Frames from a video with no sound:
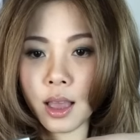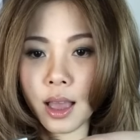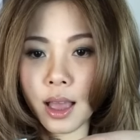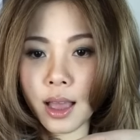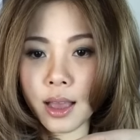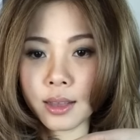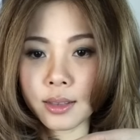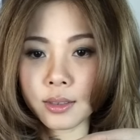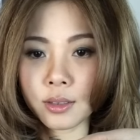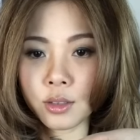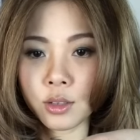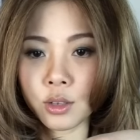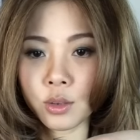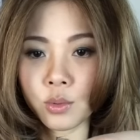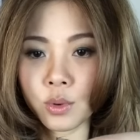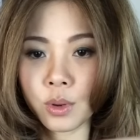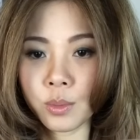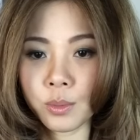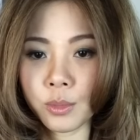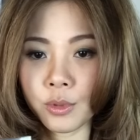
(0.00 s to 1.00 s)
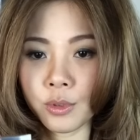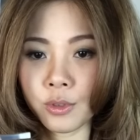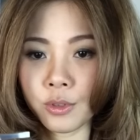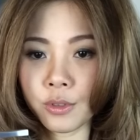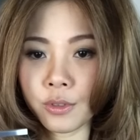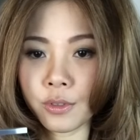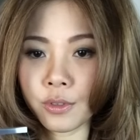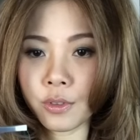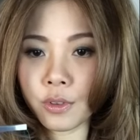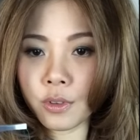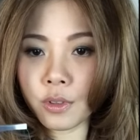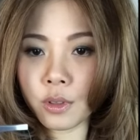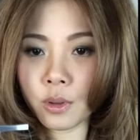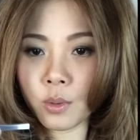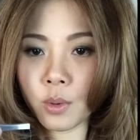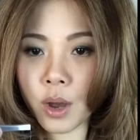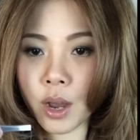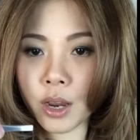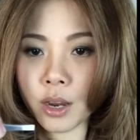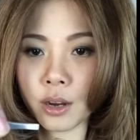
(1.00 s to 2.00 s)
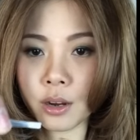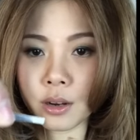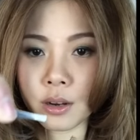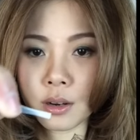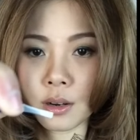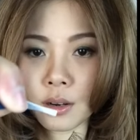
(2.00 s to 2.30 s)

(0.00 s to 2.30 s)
as you remove the wire.